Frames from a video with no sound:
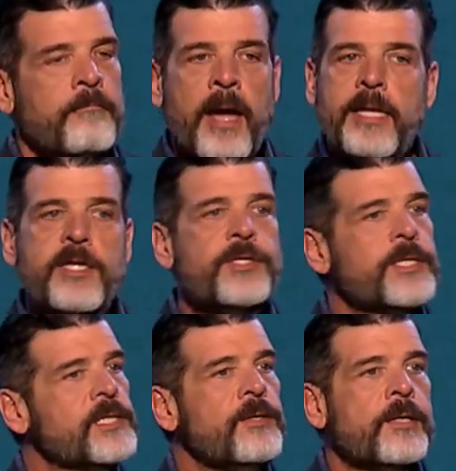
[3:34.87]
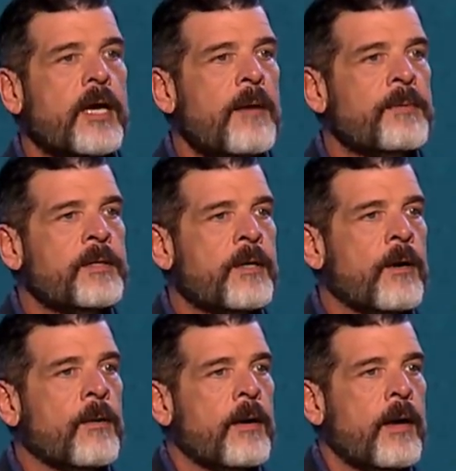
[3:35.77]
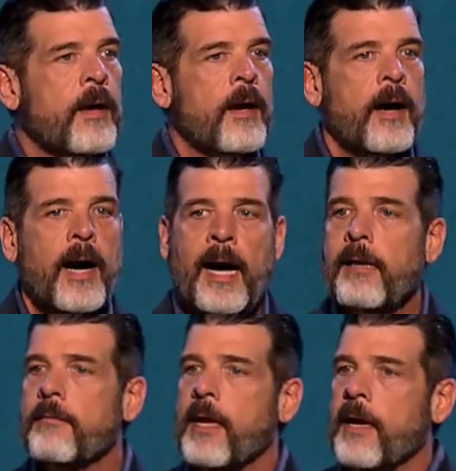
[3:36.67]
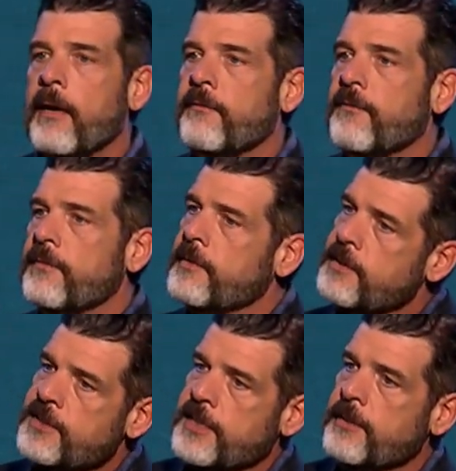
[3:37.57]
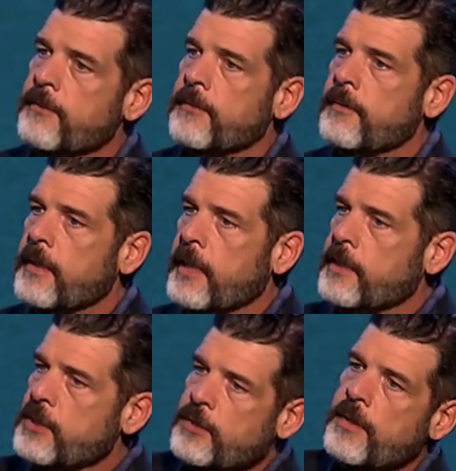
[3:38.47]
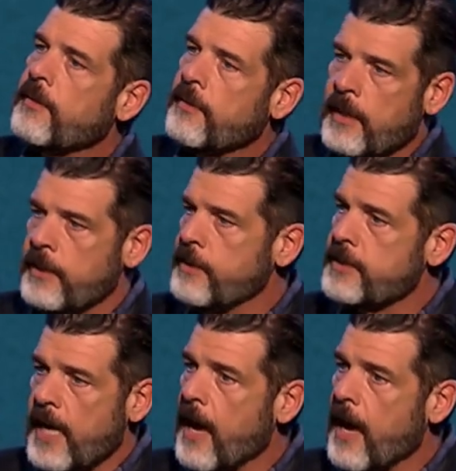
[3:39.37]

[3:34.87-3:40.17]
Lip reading: man, you just look up and you go, I don't have the zeal and the strength that I used to